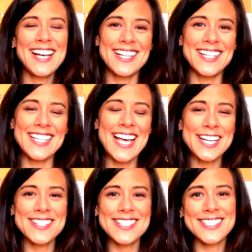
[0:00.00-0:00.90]
a lot
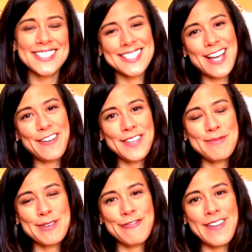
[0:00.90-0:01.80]
of the stuff can
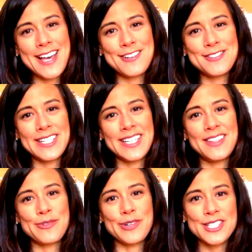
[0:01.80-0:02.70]
be found
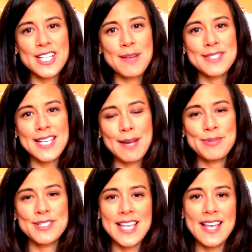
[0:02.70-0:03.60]
in the workshops that I
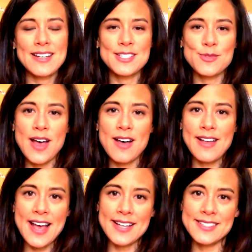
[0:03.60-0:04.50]
present, as well
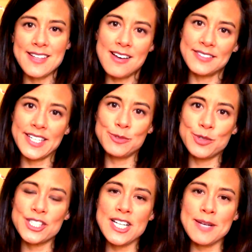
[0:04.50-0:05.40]
as the online
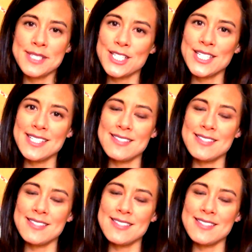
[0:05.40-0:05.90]
workshop series.